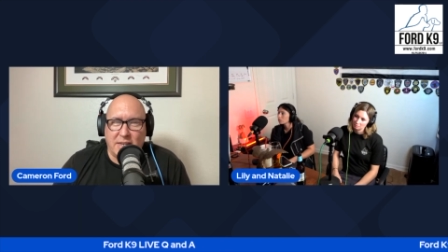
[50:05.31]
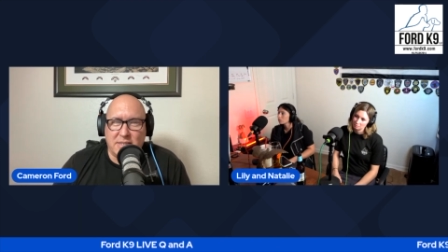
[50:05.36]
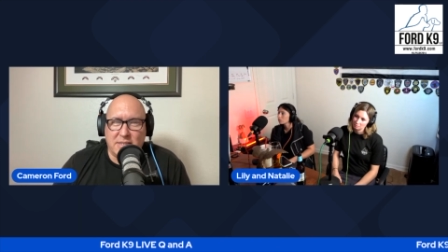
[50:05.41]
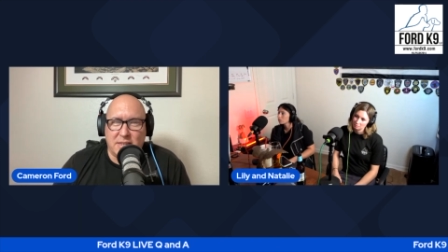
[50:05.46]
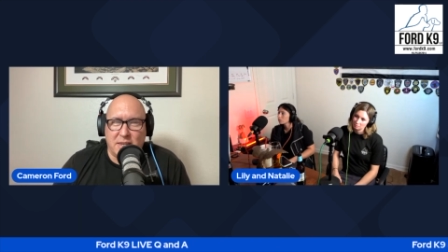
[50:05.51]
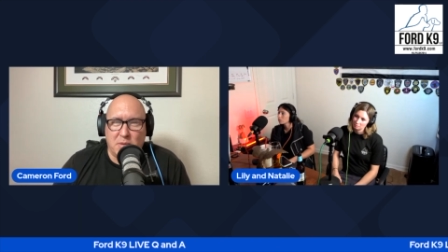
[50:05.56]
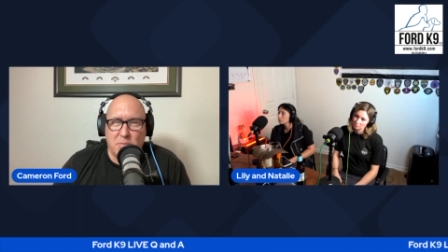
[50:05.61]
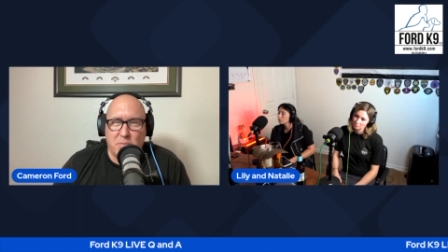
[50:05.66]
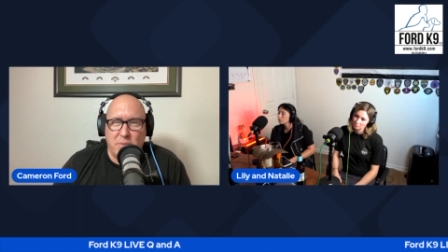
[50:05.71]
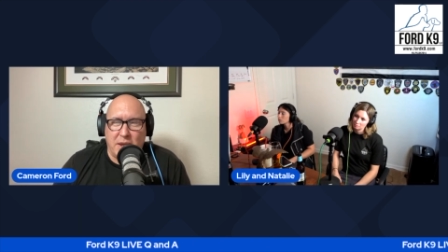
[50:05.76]

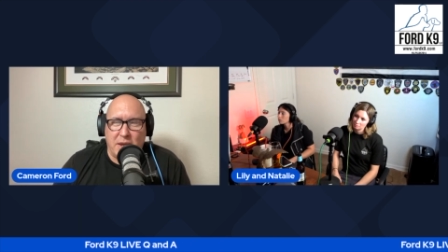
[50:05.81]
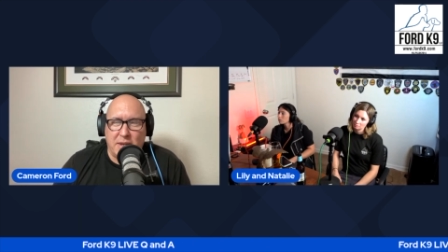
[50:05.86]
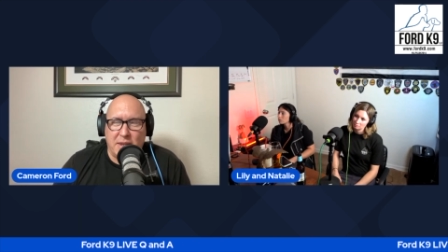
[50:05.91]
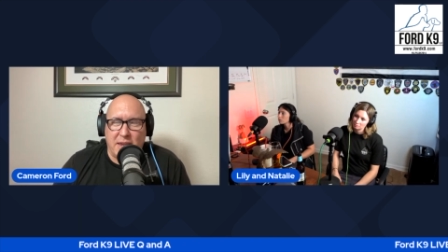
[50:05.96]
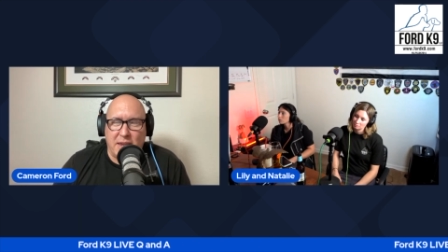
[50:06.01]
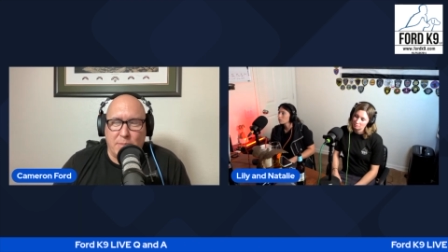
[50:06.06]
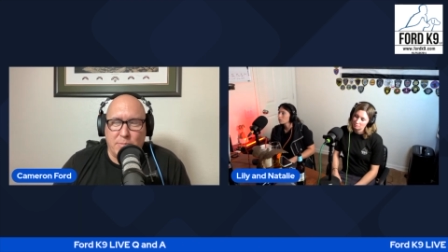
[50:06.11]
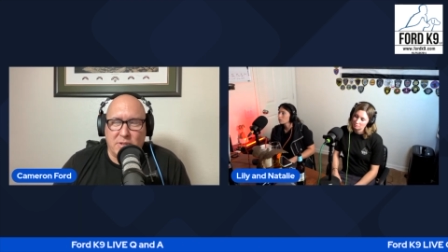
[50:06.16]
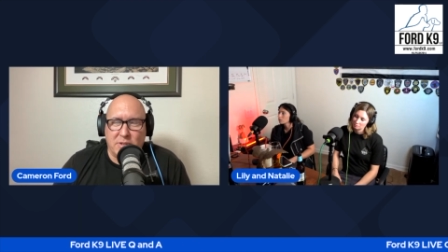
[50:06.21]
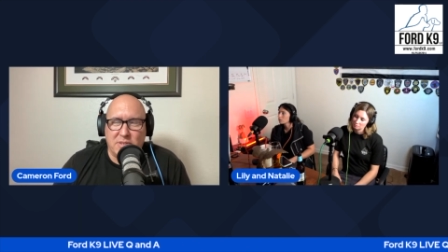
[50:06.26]
same bad
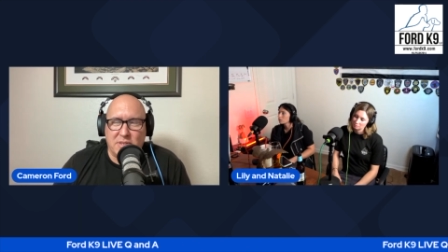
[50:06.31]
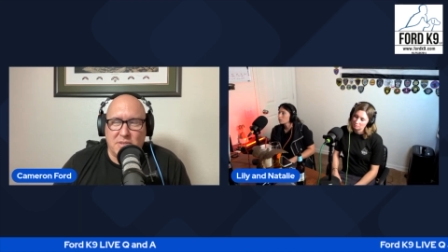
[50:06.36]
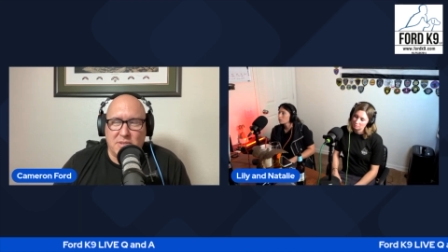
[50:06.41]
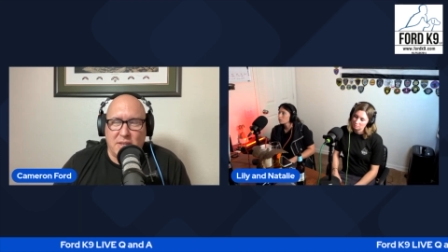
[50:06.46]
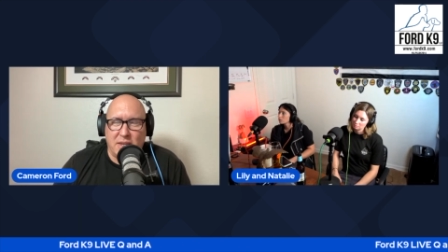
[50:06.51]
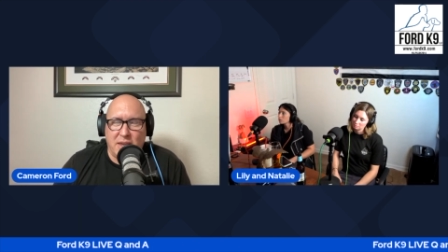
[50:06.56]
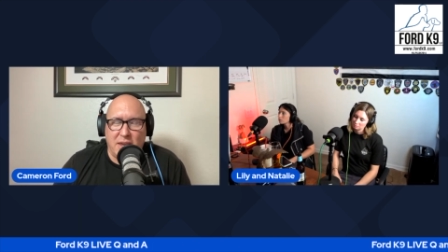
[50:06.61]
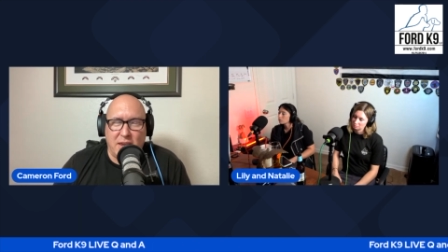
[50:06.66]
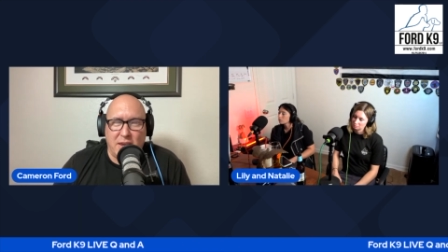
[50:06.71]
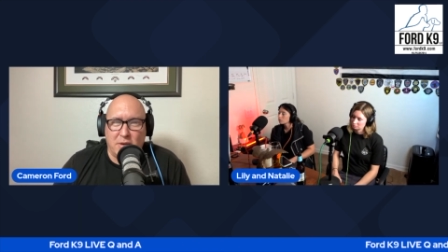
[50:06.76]
habits as a
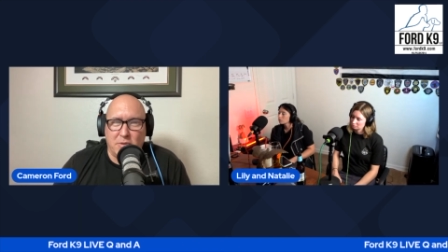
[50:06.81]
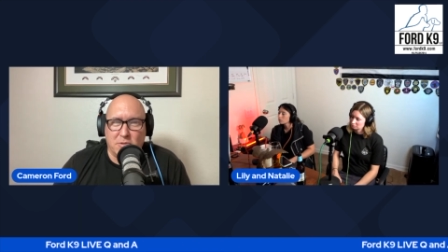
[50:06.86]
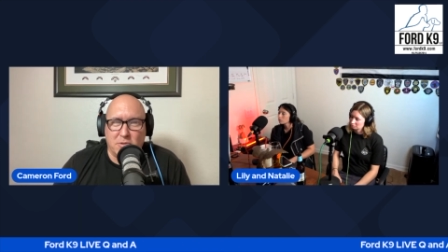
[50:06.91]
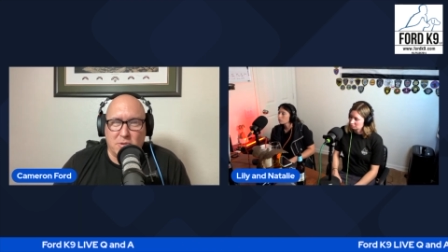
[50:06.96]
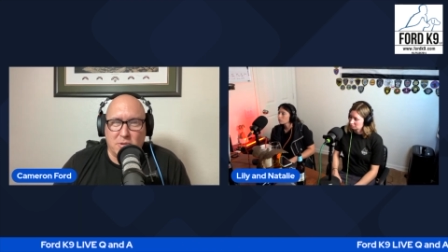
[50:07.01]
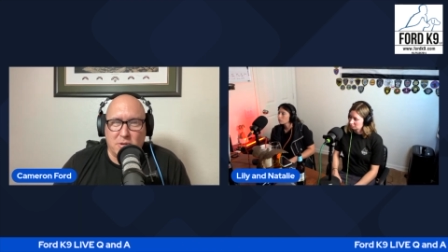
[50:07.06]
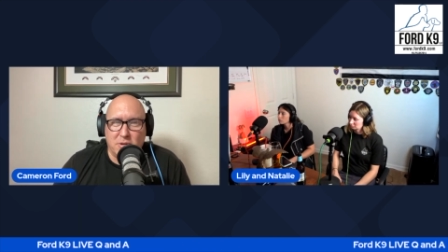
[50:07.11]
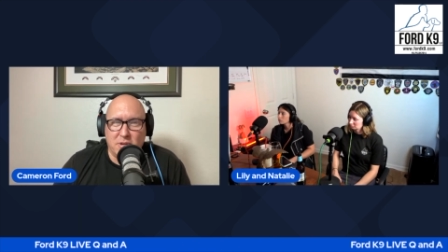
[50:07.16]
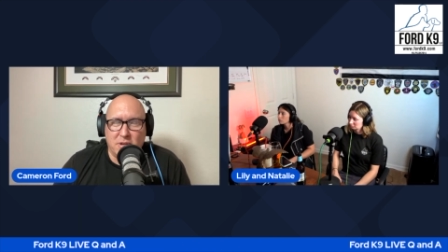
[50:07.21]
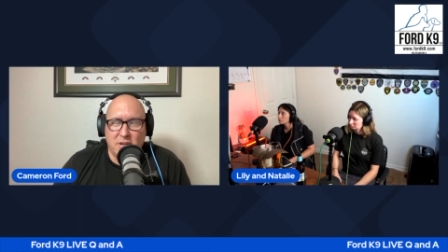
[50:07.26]

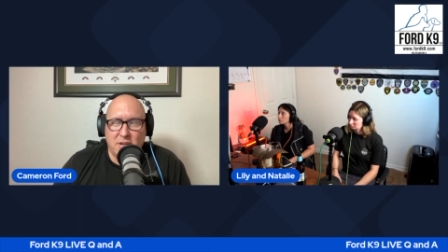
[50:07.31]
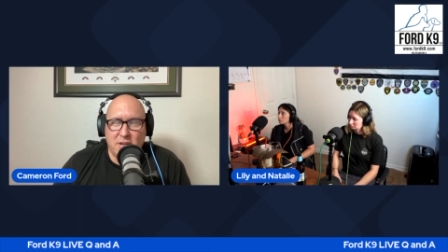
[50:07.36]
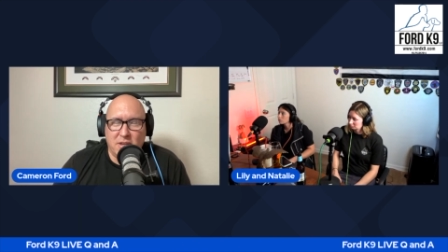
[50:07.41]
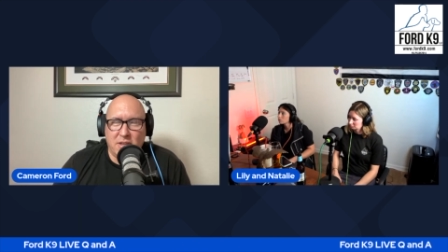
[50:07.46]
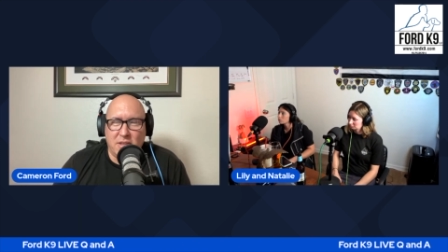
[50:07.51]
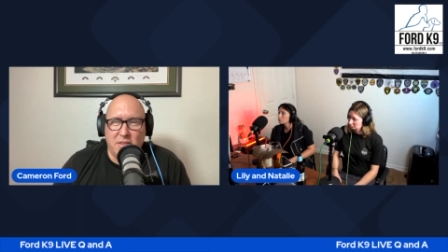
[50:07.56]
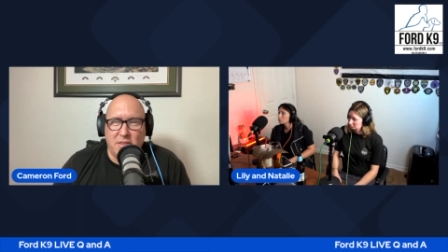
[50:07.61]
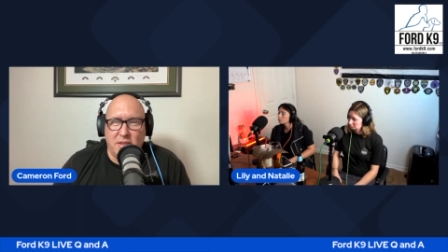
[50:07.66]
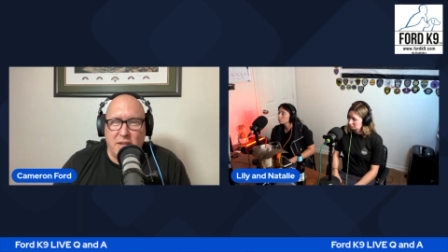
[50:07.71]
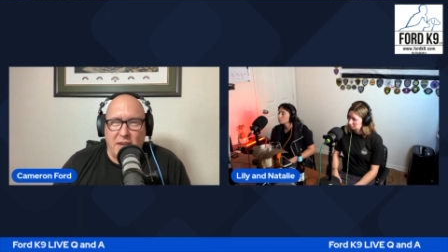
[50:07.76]
handler
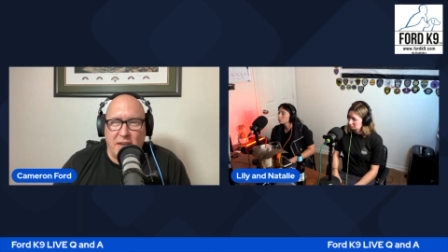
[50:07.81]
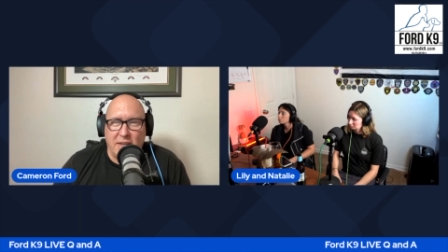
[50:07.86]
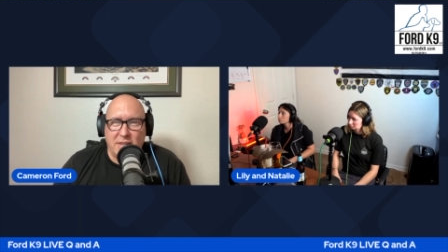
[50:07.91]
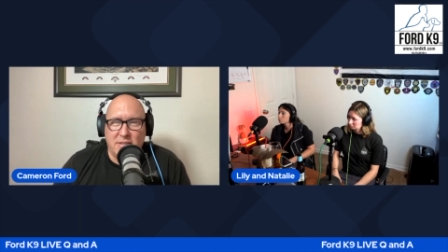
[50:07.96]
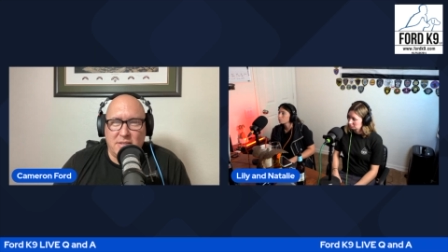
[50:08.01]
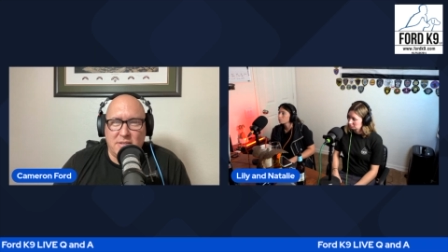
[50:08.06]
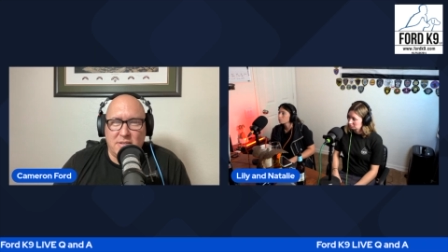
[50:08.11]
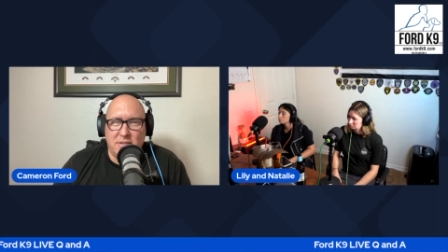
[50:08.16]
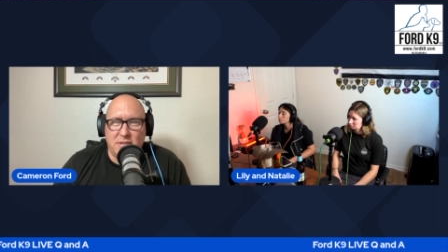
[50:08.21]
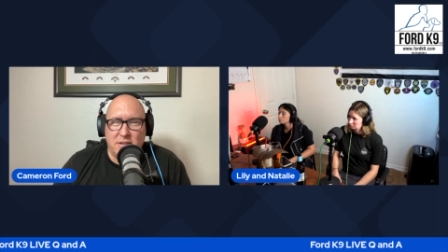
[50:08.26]

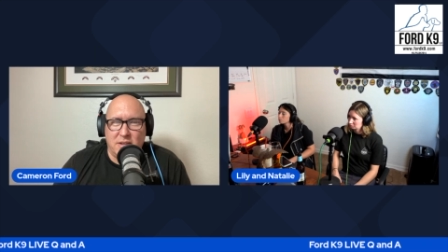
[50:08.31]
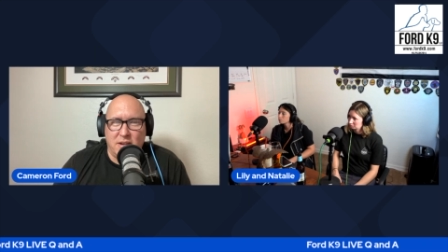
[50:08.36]
that